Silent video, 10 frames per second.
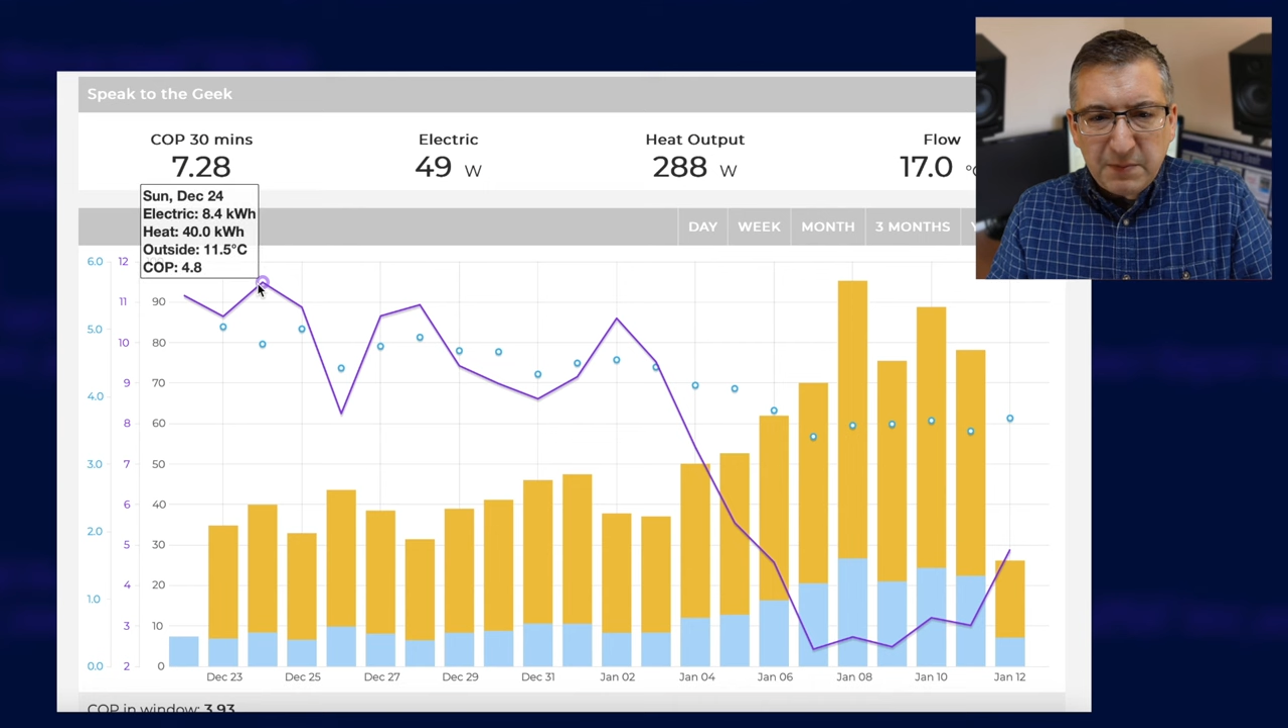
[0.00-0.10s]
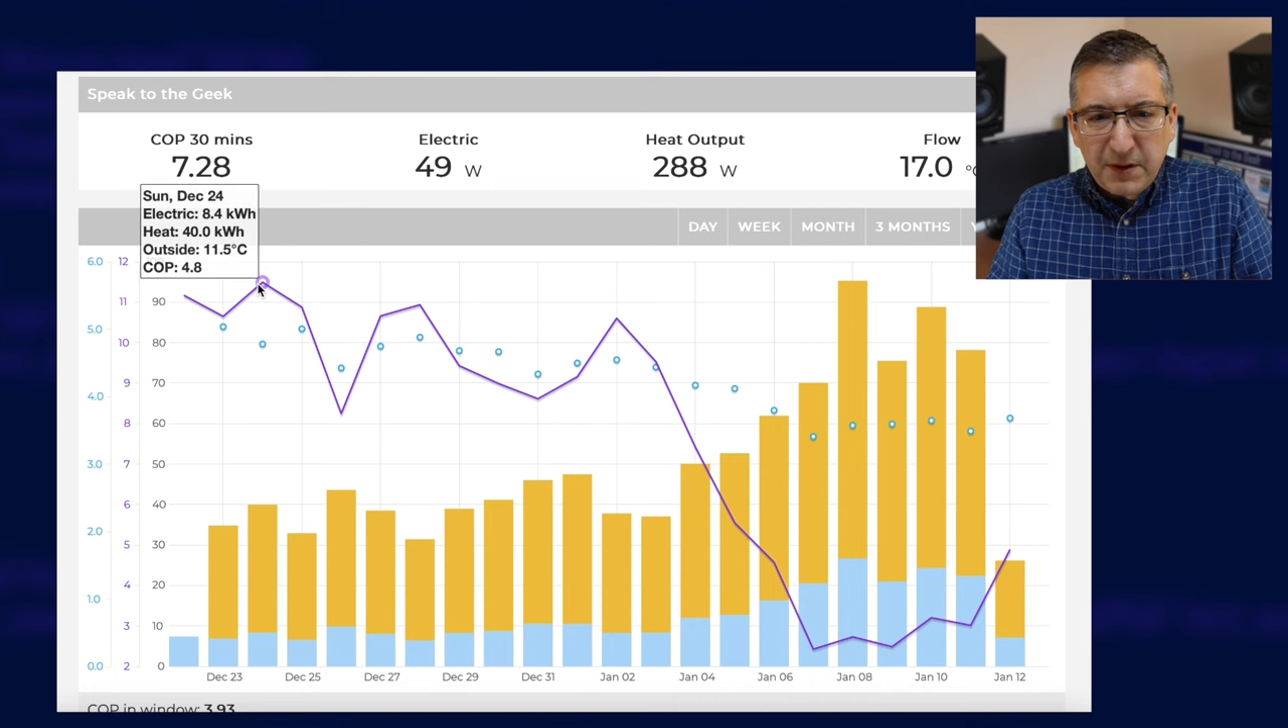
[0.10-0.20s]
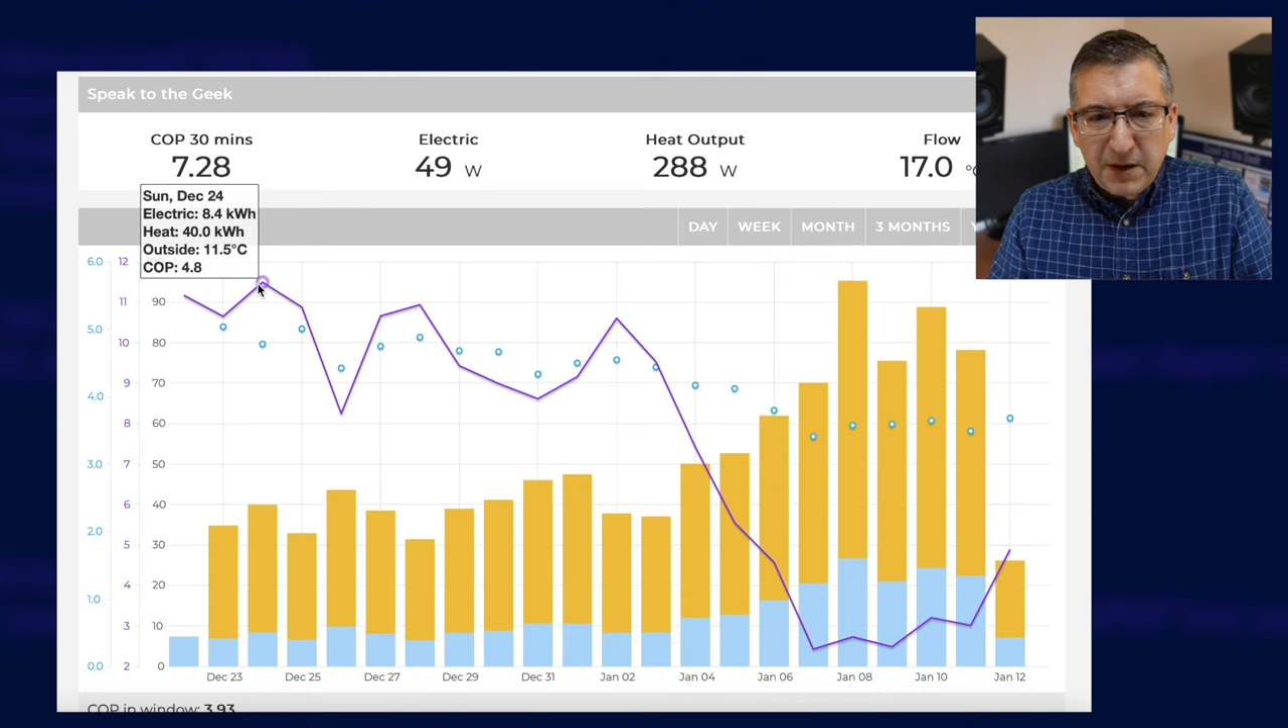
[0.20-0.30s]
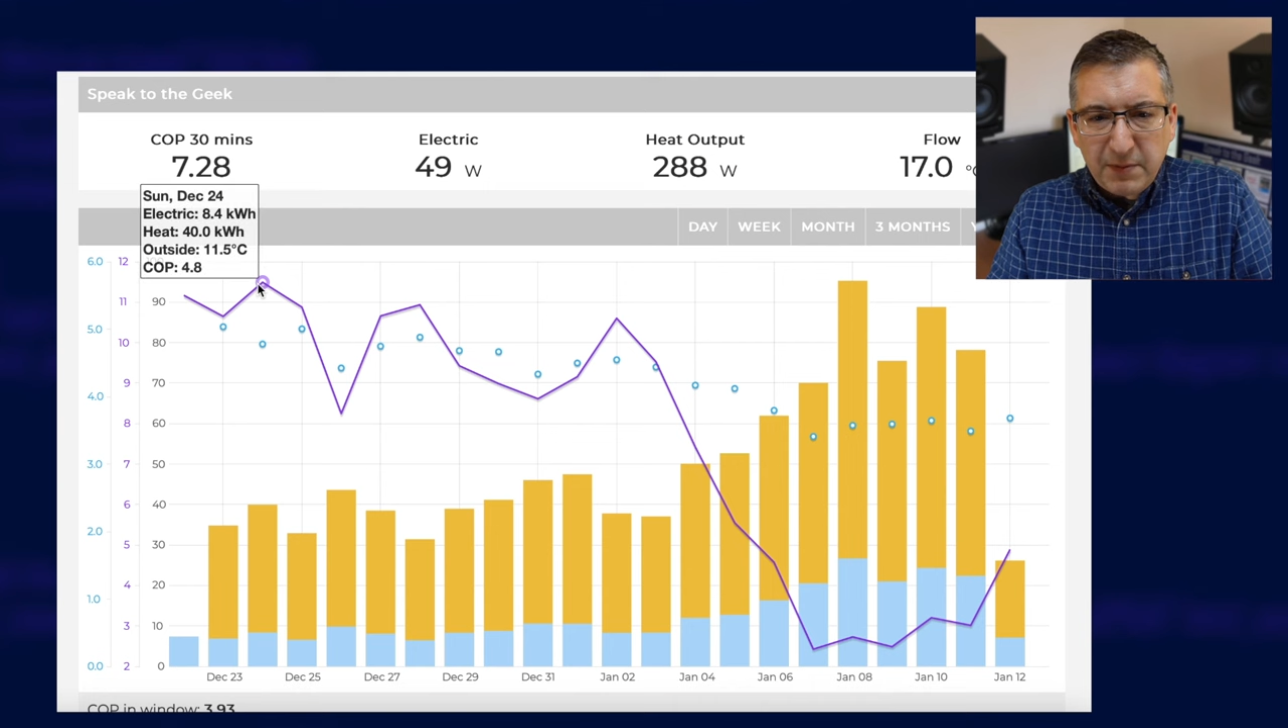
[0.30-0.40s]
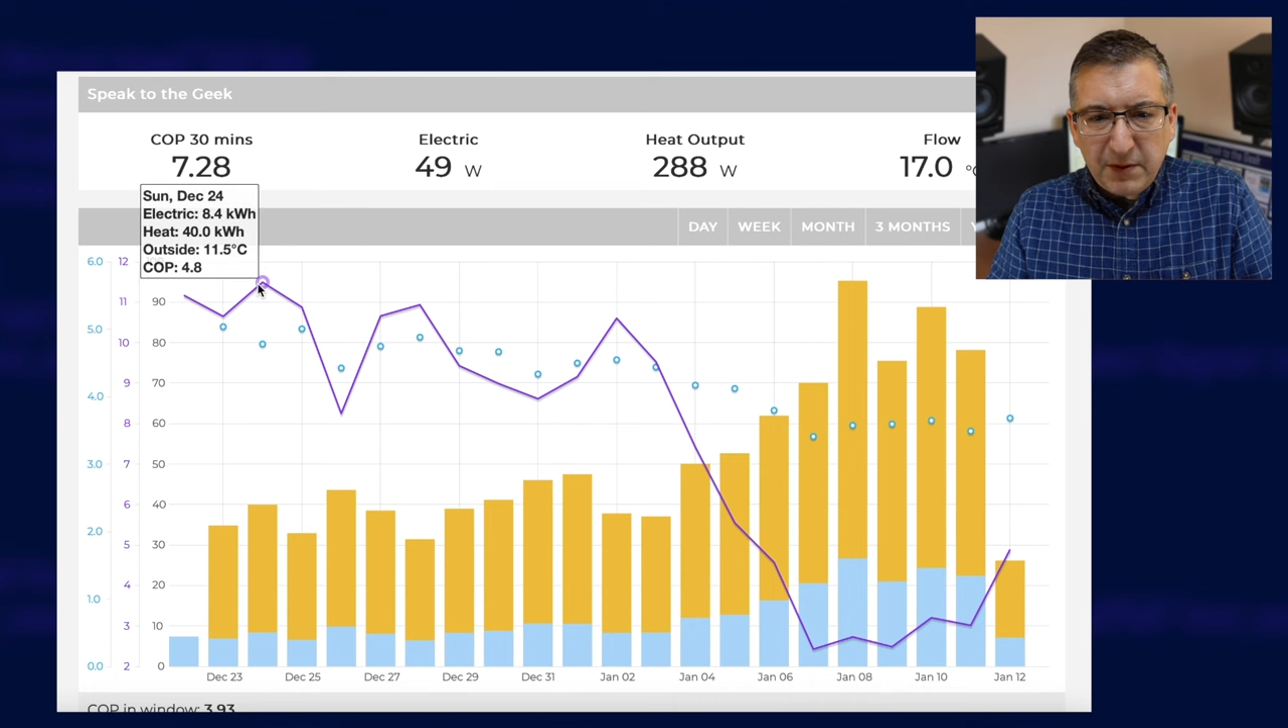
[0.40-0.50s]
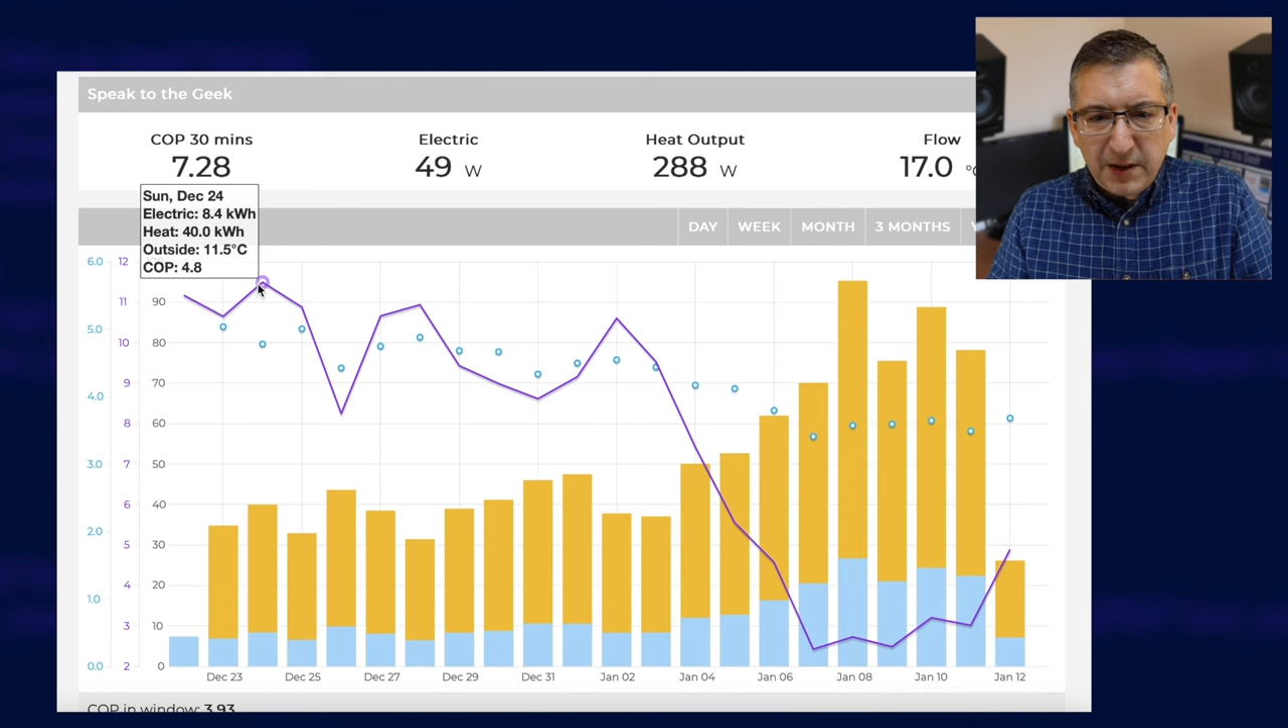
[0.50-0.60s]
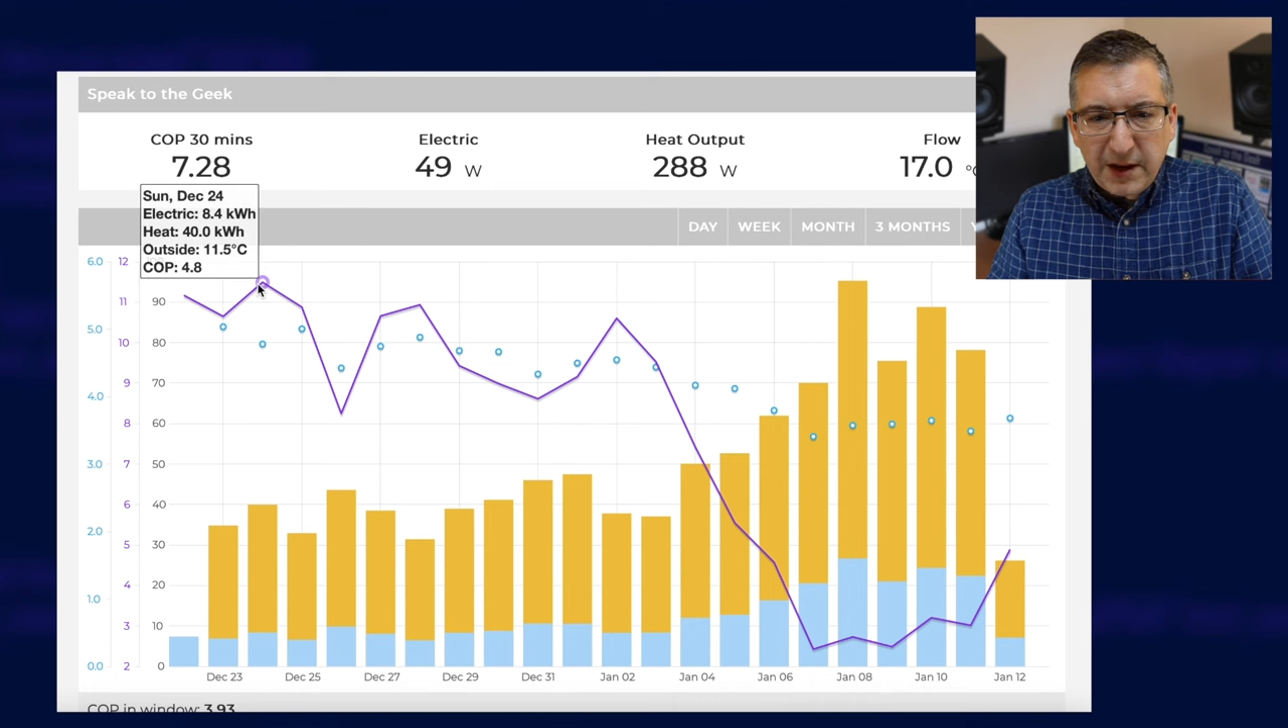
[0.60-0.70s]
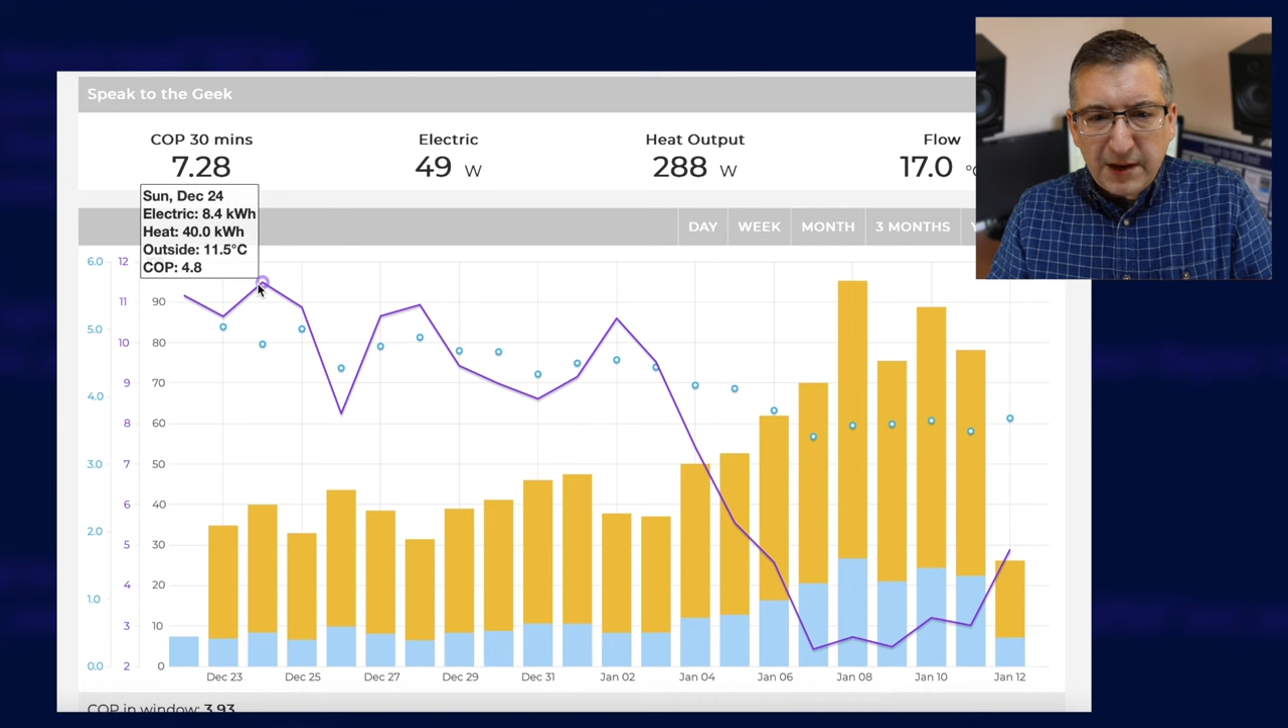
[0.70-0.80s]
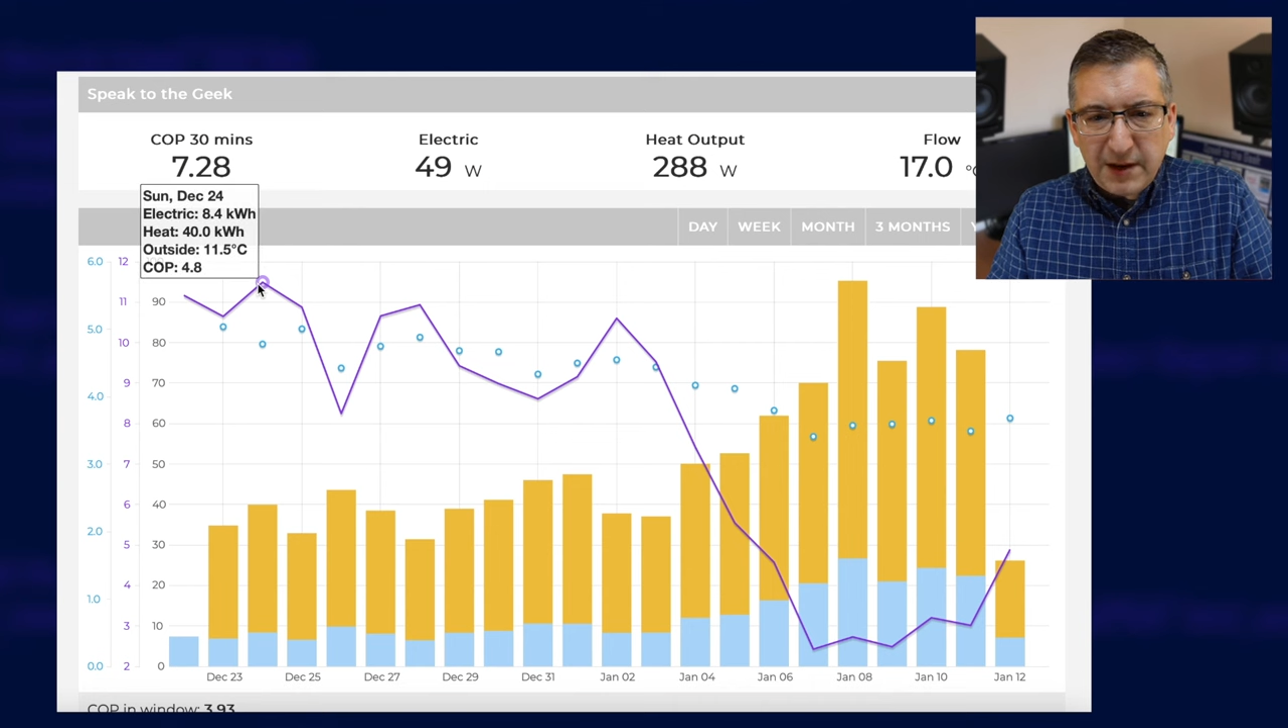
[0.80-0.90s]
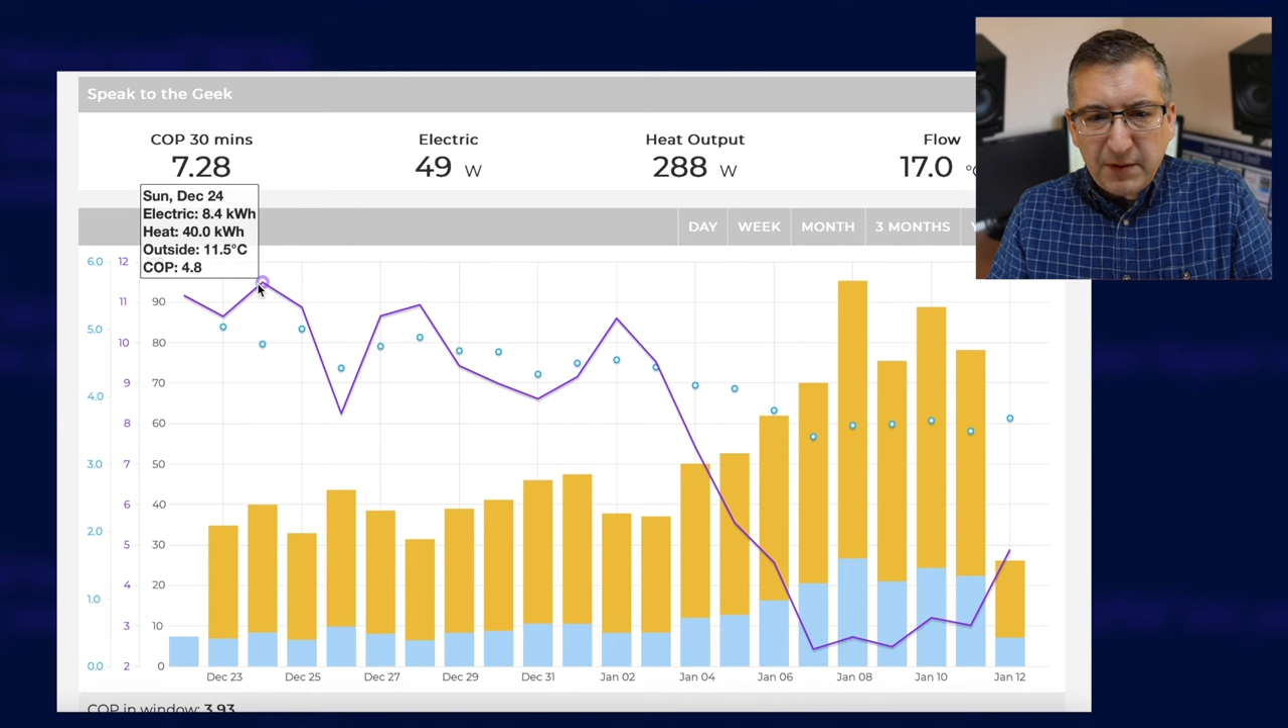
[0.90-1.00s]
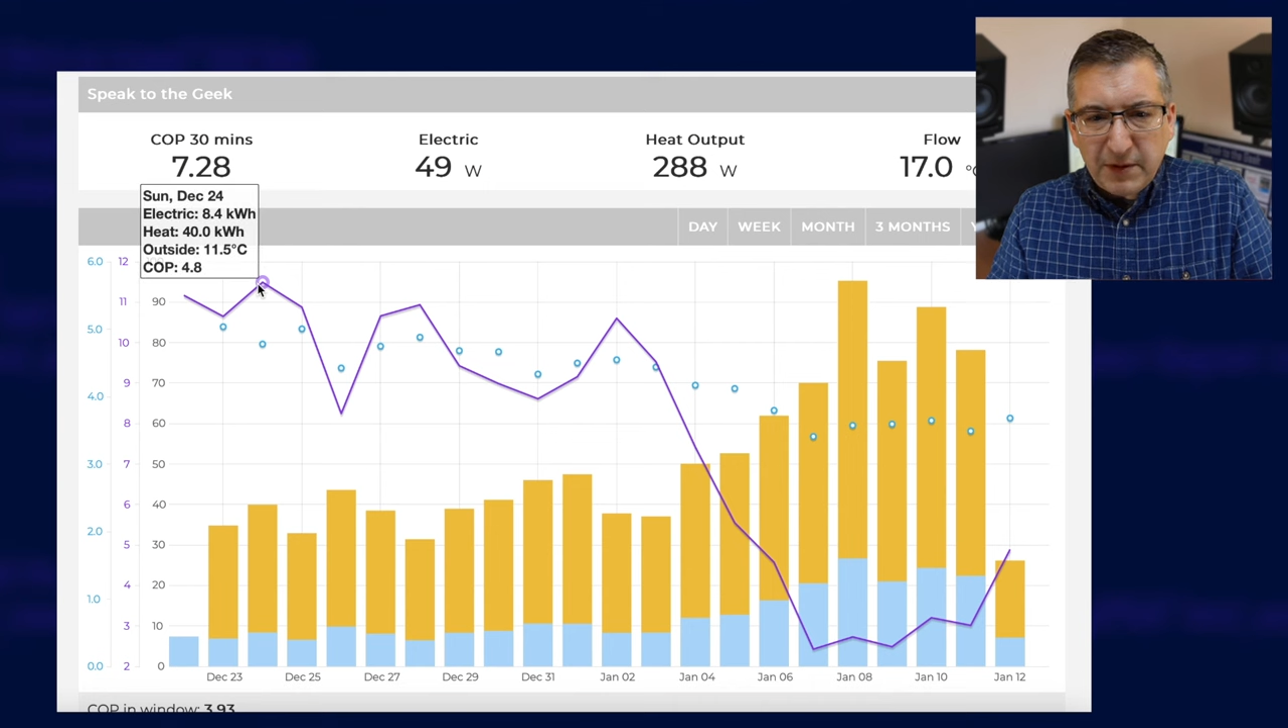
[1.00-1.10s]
purple line here,